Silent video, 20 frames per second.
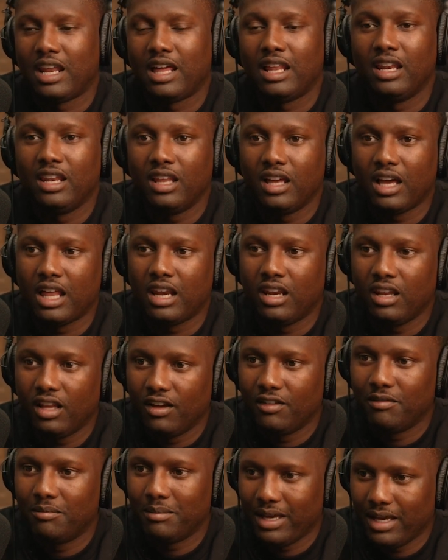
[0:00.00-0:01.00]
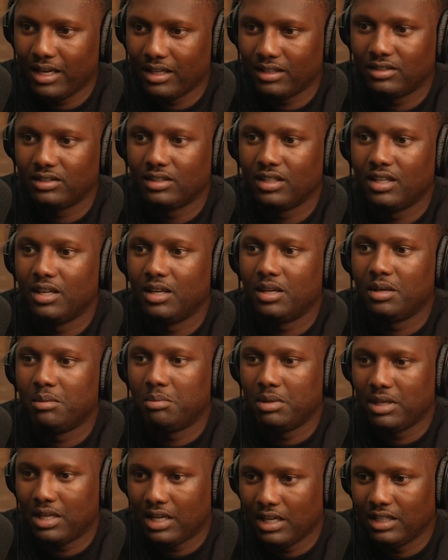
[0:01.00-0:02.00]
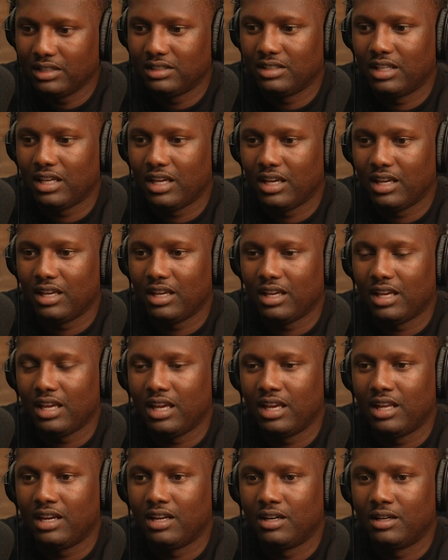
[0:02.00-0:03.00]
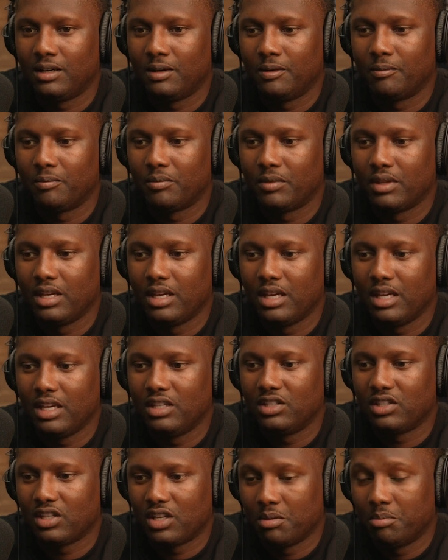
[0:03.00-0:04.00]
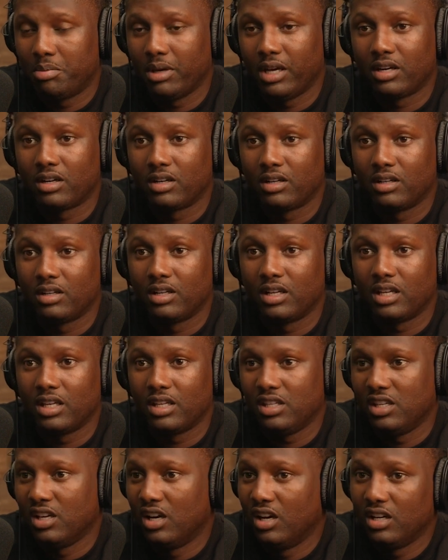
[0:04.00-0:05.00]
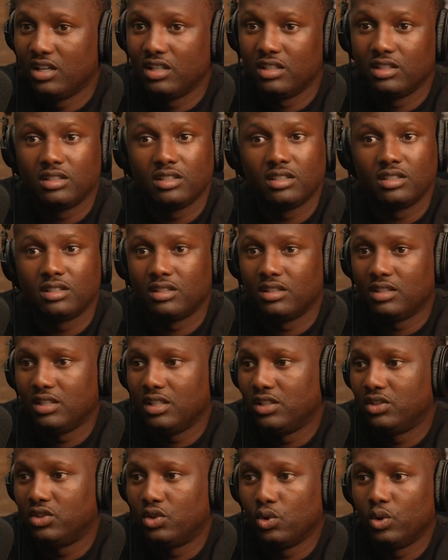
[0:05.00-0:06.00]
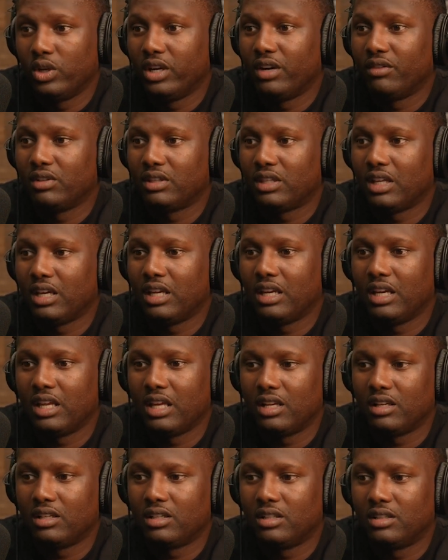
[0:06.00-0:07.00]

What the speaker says: I love Max because of that. And he's a competitor. Young. He's doing everything that